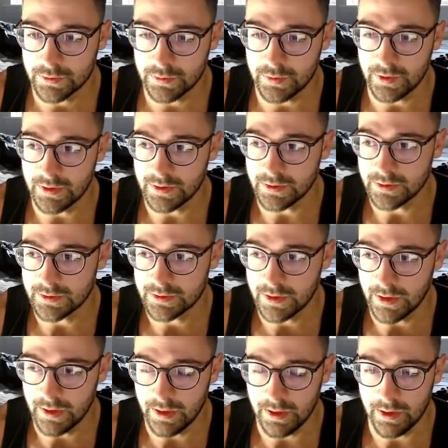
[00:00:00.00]
We can just say
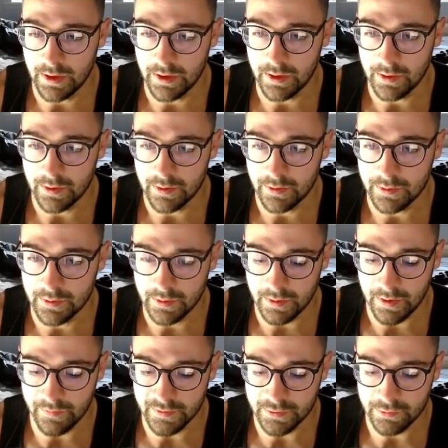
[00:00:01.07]
here,
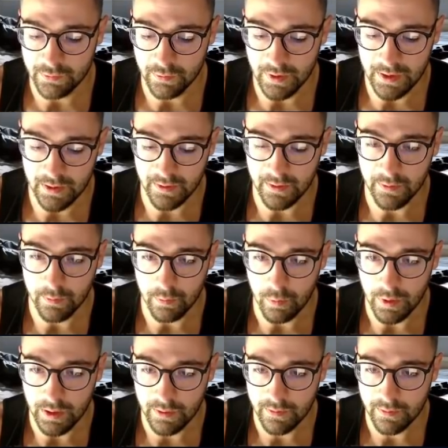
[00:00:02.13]
if it's greater than the
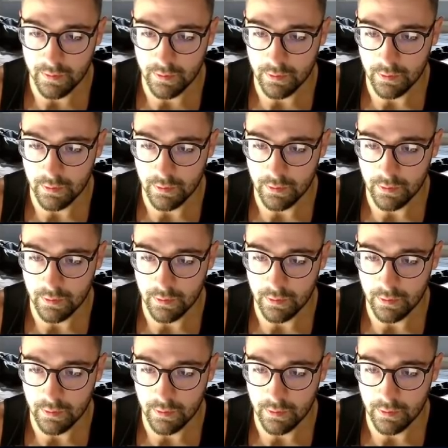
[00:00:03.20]
width,